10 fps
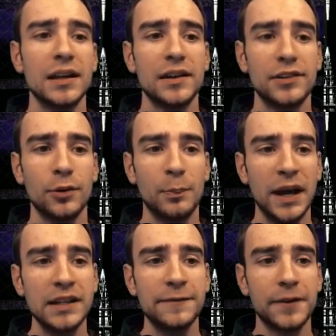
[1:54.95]
So by
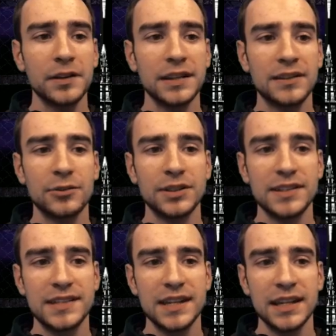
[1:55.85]
default, it's going to
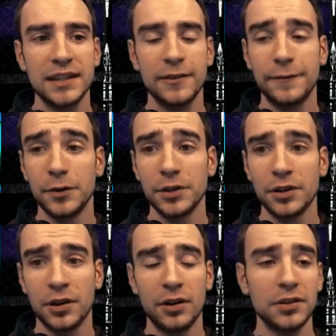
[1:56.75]
stick it in a folder
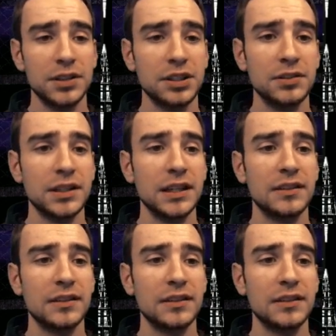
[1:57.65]
called Unity.